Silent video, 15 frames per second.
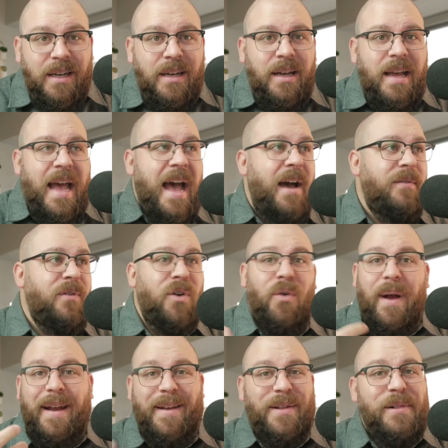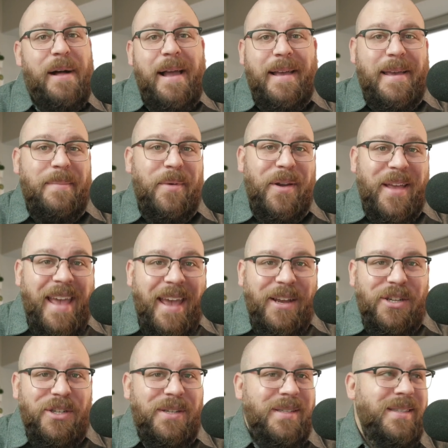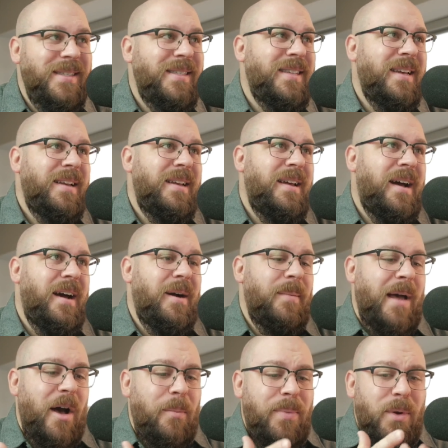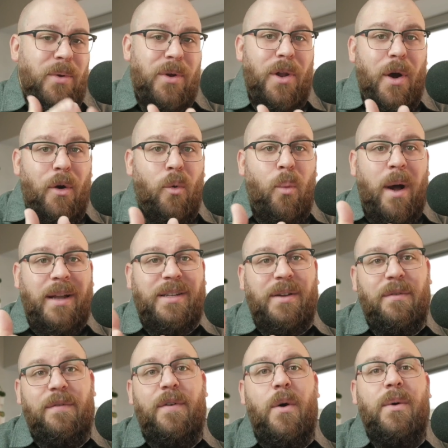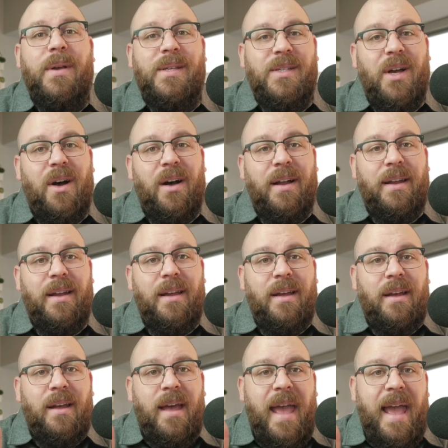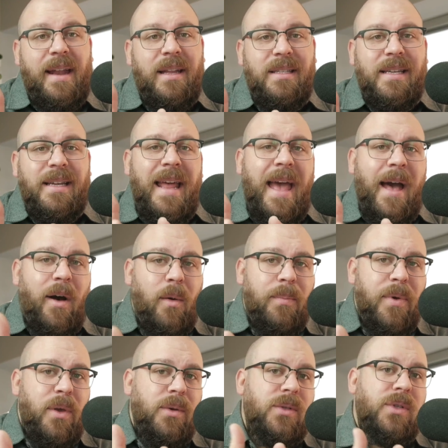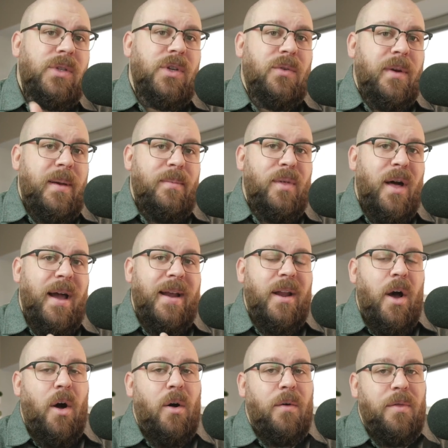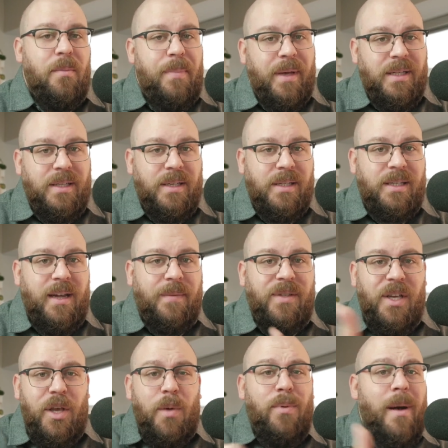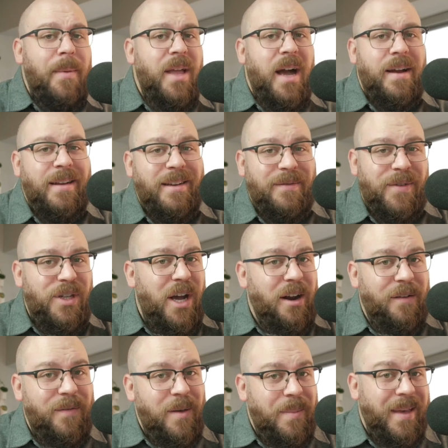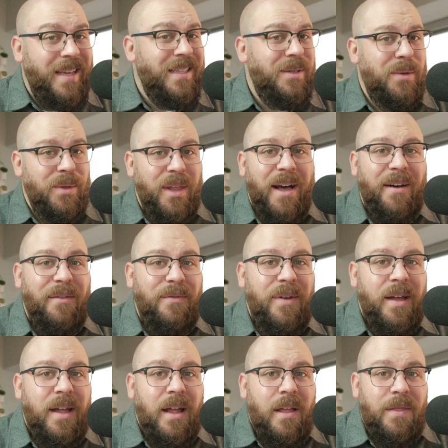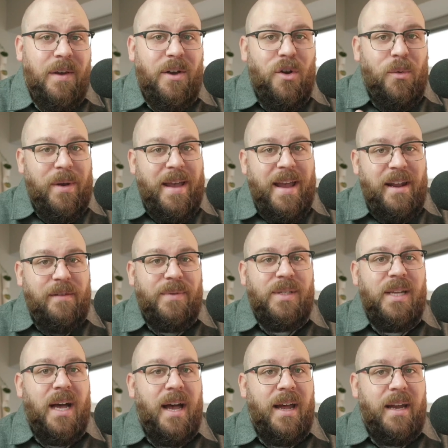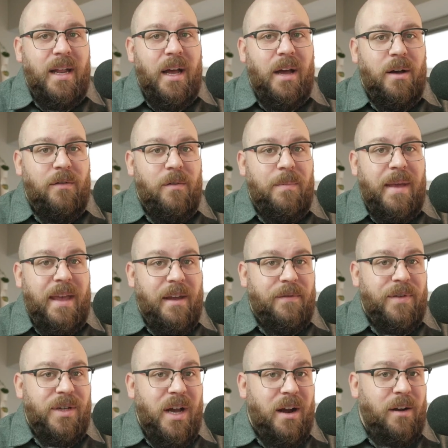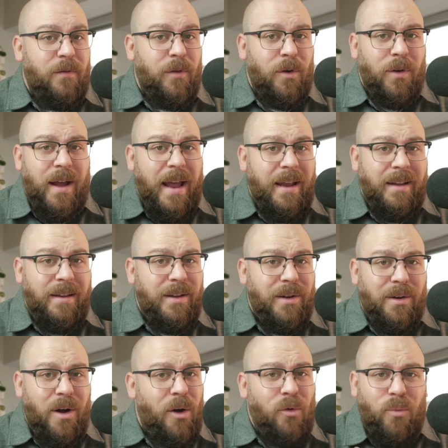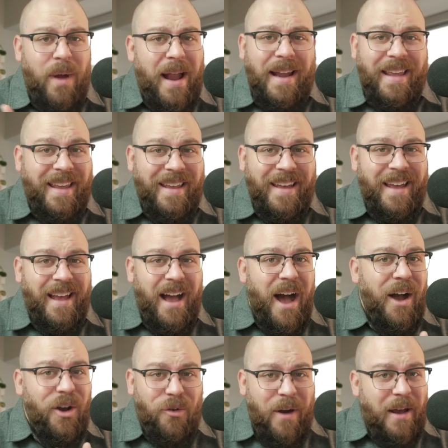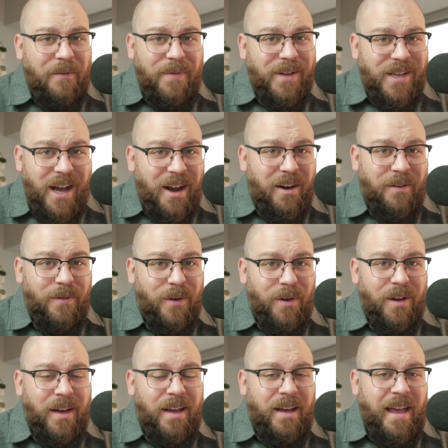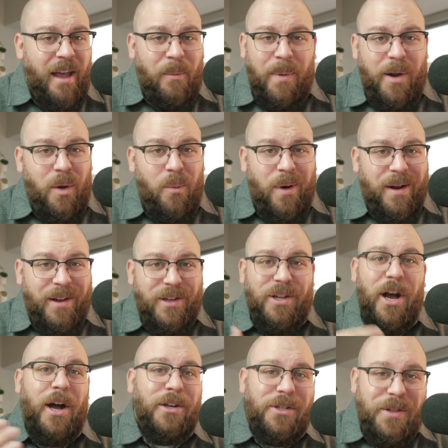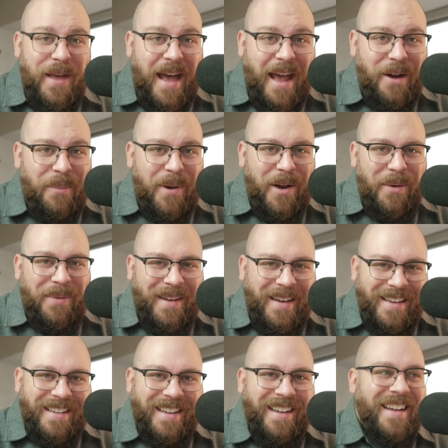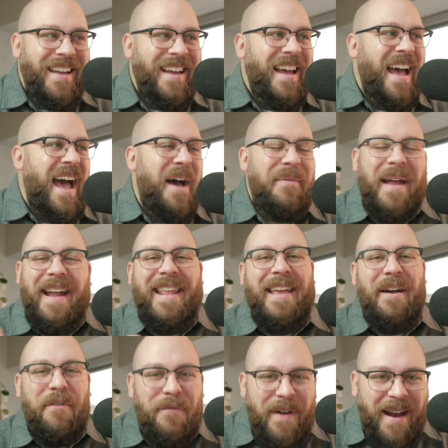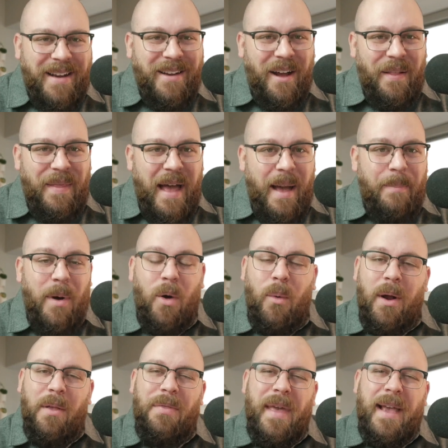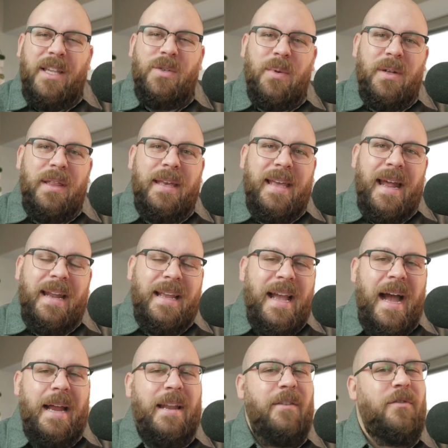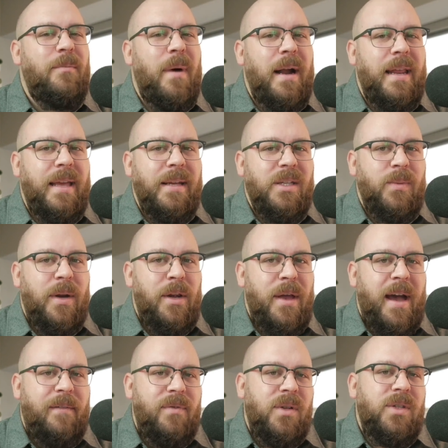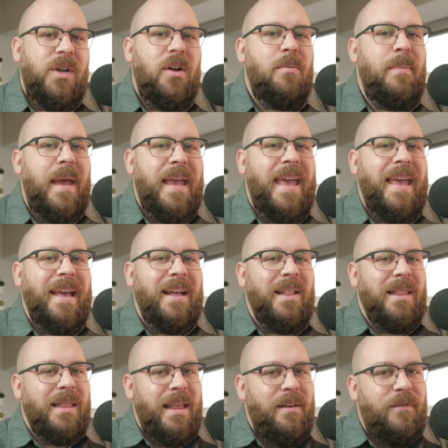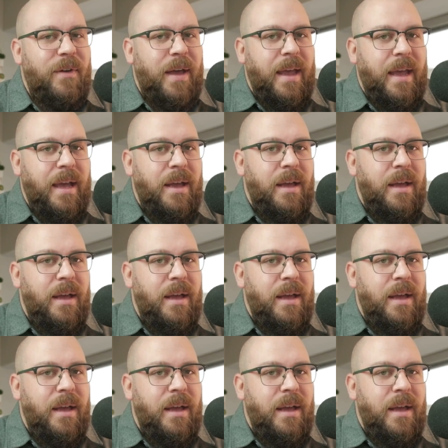have great client communications, help you know what to focus on, and it's going to help you streamline all the business stuff. So you probably got into photography because you love the creative side of being a photographer, and you're already a great photographer, and we don't want to touch that. We don't need to have any effect on that. But where things really get kind of muddy is when you have to start making a living